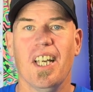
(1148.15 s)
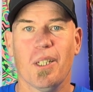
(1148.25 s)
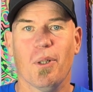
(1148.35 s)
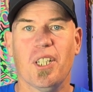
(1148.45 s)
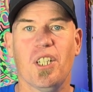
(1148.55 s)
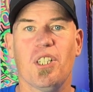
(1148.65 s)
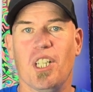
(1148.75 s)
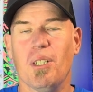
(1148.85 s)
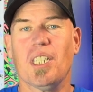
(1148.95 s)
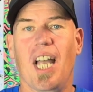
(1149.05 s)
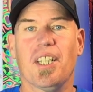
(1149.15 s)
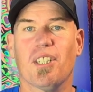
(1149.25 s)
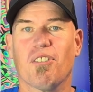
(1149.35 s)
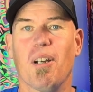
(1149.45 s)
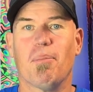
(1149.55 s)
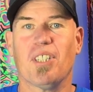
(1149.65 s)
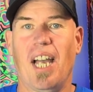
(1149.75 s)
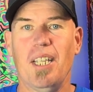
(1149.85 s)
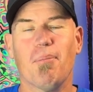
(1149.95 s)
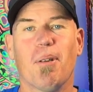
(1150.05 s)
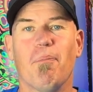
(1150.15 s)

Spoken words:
Now I could use standard grip tape,